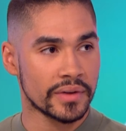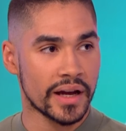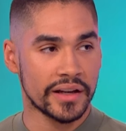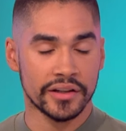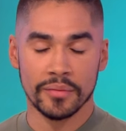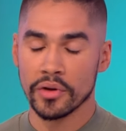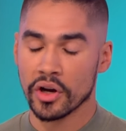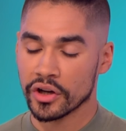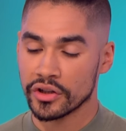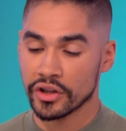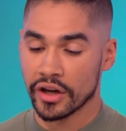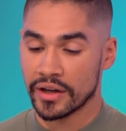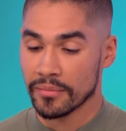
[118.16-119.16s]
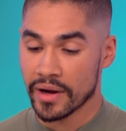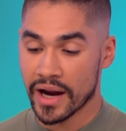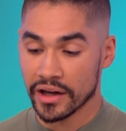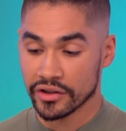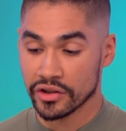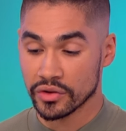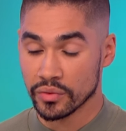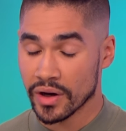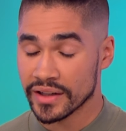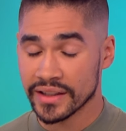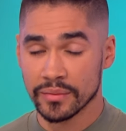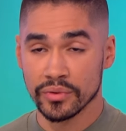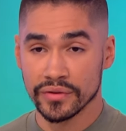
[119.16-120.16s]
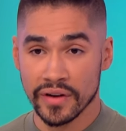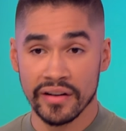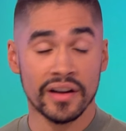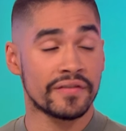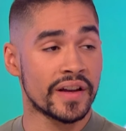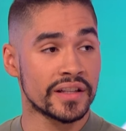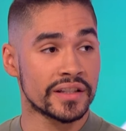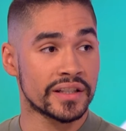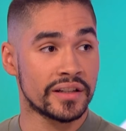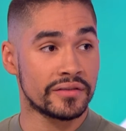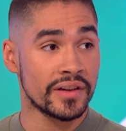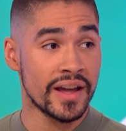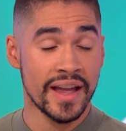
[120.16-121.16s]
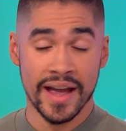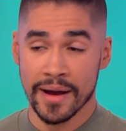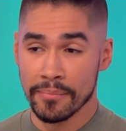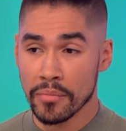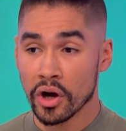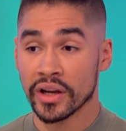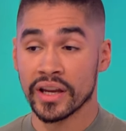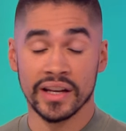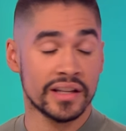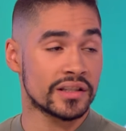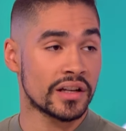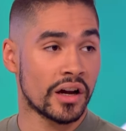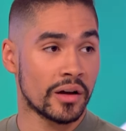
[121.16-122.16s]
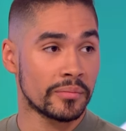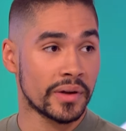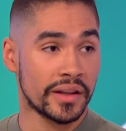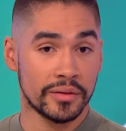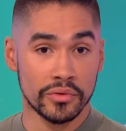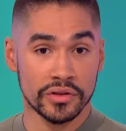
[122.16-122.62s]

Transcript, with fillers: well, and I'm not condoning it? my actions. What I did was very offensive and mocking Islam and the